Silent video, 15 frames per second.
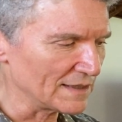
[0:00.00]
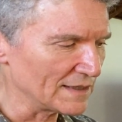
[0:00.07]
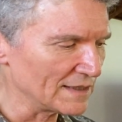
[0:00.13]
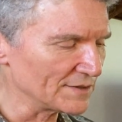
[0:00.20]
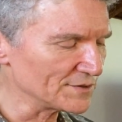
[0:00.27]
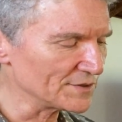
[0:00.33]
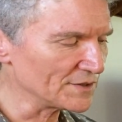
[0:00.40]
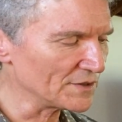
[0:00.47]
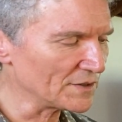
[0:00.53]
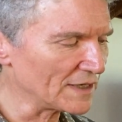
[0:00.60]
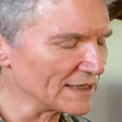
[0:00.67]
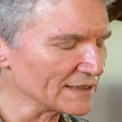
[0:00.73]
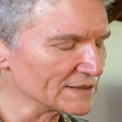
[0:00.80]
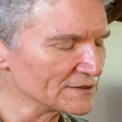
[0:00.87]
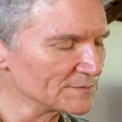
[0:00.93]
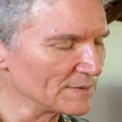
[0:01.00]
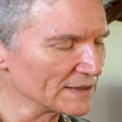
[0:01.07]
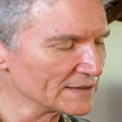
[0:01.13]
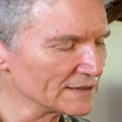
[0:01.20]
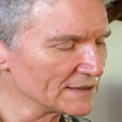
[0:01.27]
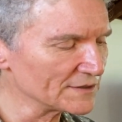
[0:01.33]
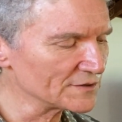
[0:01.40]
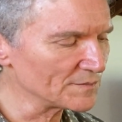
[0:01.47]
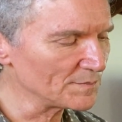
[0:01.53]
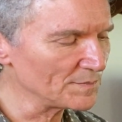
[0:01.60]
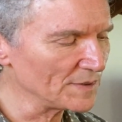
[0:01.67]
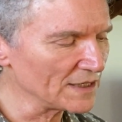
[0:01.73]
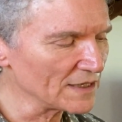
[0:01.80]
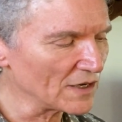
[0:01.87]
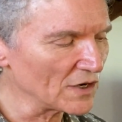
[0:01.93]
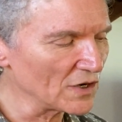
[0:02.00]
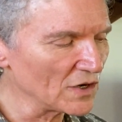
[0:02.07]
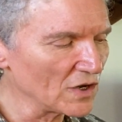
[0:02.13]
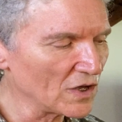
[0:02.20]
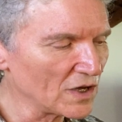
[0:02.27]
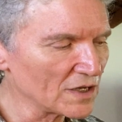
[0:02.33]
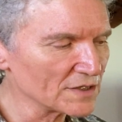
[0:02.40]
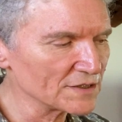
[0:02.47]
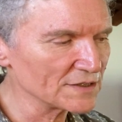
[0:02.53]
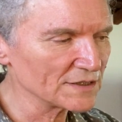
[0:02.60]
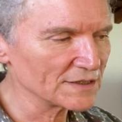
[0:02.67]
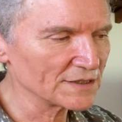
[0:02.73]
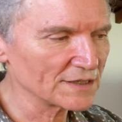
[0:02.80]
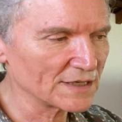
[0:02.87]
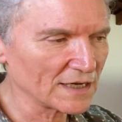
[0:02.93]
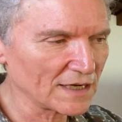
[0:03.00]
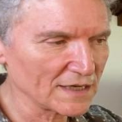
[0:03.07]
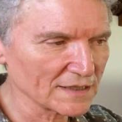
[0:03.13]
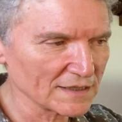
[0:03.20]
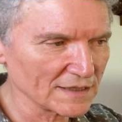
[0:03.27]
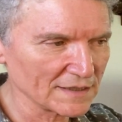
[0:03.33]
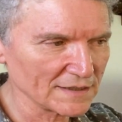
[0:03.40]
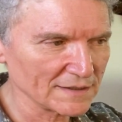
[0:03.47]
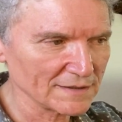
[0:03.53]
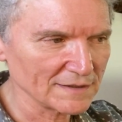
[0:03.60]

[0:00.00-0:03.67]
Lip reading: And I expected it to be a lot darker.